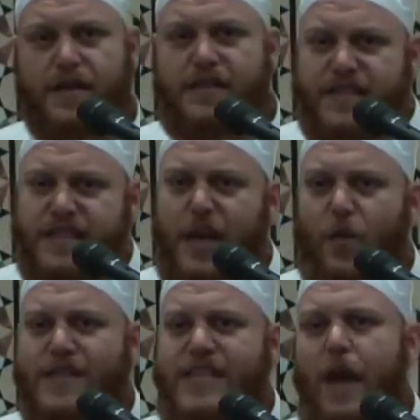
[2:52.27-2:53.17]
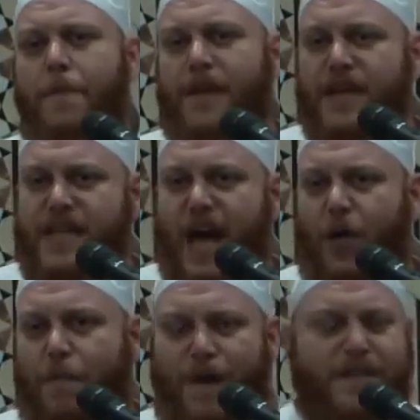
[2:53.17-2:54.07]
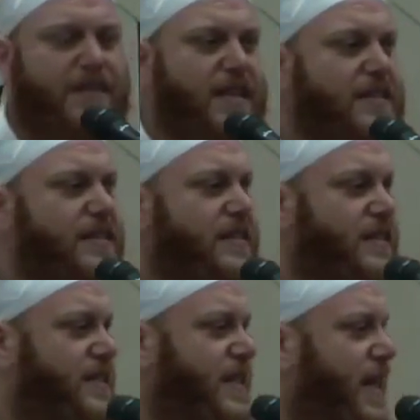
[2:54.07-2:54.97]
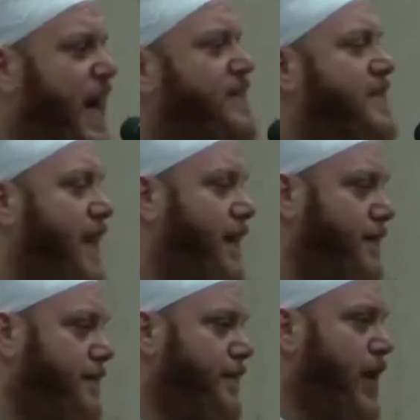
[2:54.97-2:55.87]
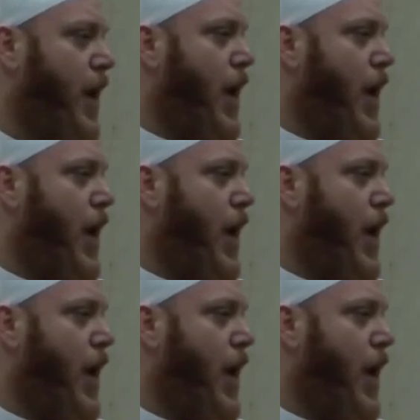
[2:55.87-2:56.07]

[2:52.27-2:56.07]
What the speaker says: to see what's happening to our brothers and sisters in Gaza.